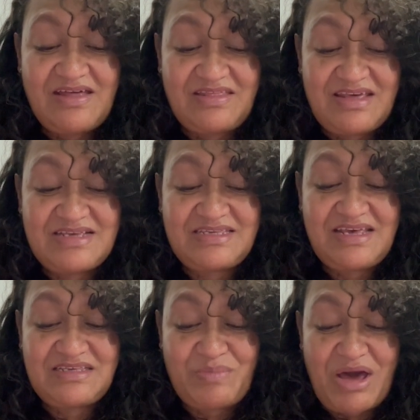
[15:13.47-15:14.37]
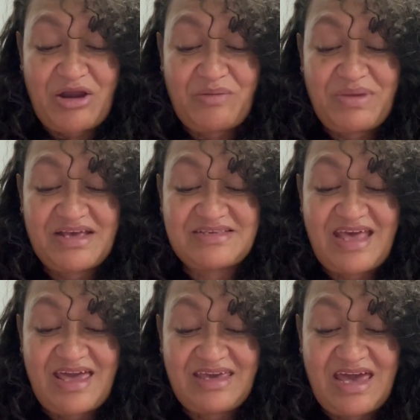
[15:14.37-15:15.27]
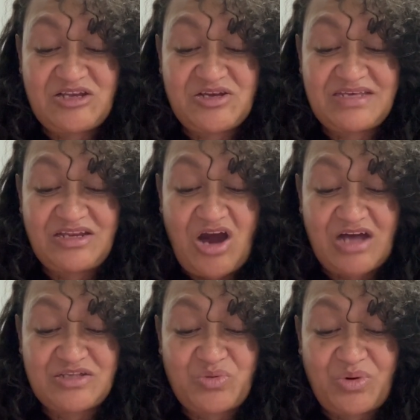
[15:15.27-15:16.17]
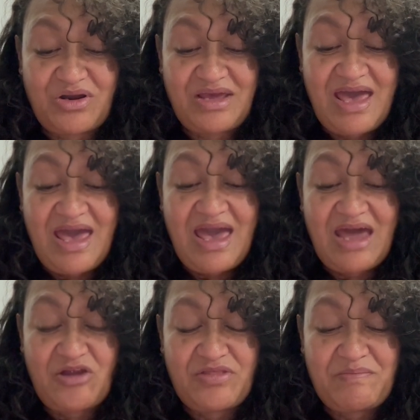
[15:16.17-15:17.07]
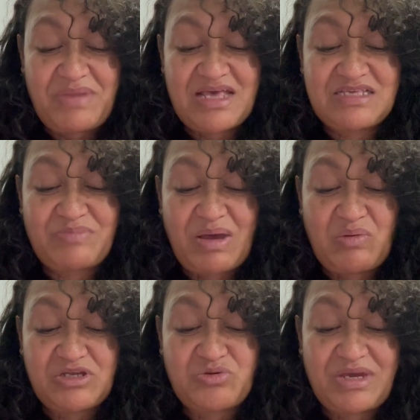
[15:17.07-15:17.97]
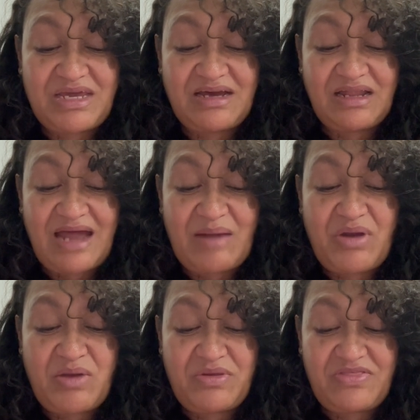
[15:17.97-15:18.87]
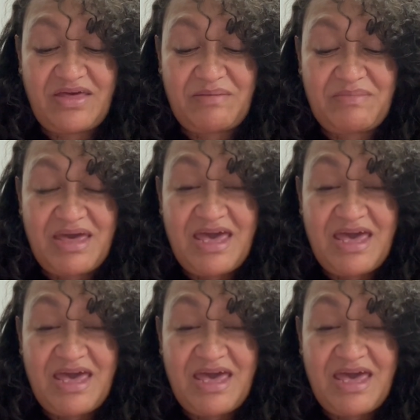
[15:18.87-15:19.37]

These things matter because they engage us in God's work and are the means by which we can collaborate with Him